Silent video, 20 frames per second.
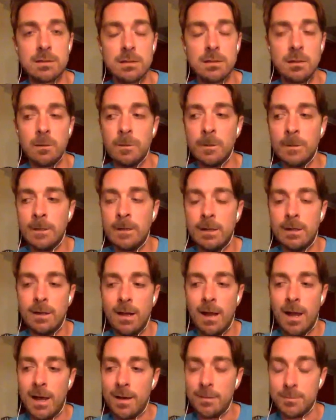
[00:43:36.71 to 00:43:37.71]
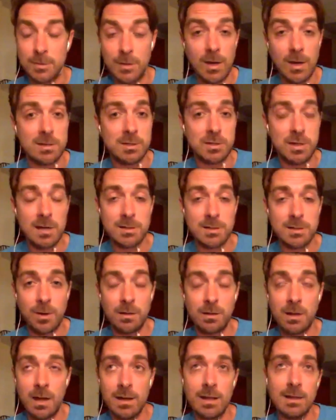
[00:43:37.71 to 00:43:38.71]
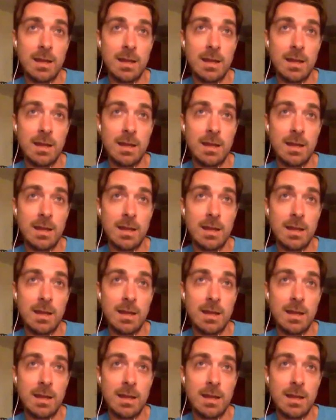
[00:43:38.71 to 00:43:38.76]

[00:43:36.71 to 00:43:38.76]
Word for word: So yeah, it's changed quite a lot.